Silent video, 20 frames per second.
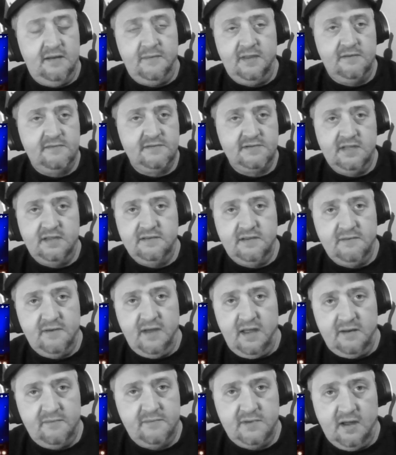I mean, there was, it
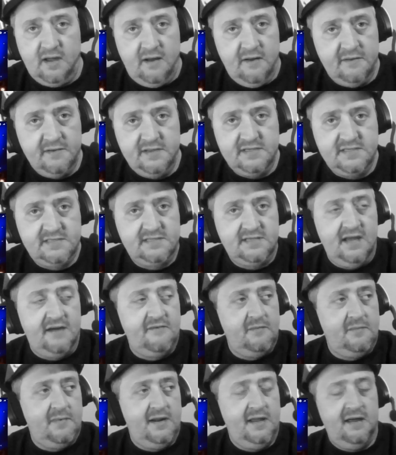had all these.
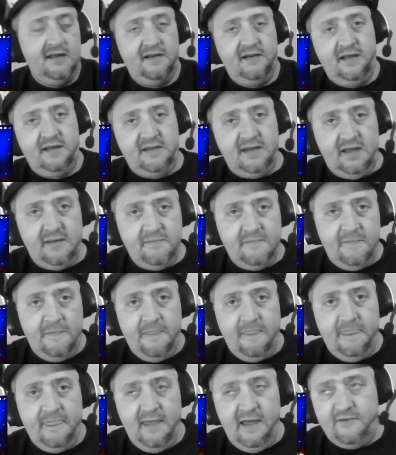Everybody had a nickname.
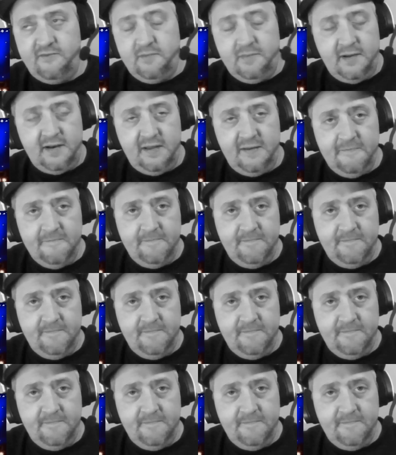Everybody.